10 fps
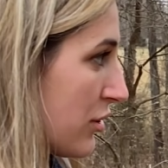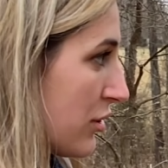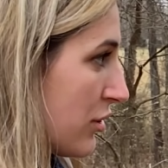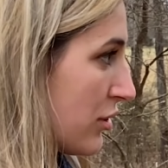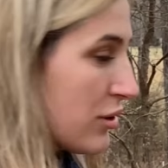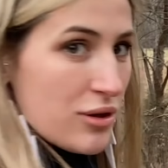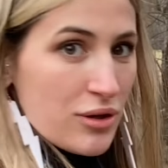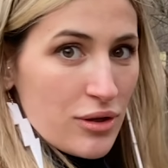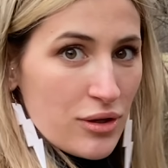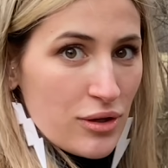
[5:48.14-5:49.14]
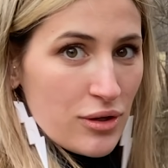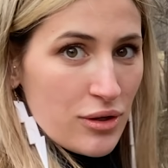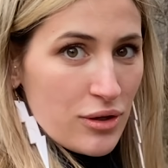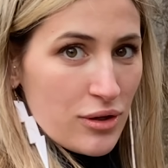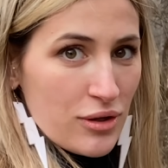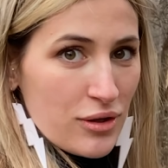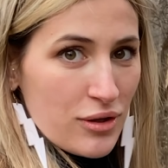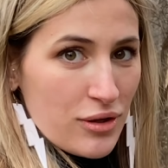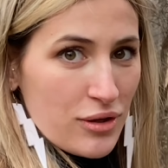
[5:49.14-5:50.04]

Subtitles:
Nobody speaks.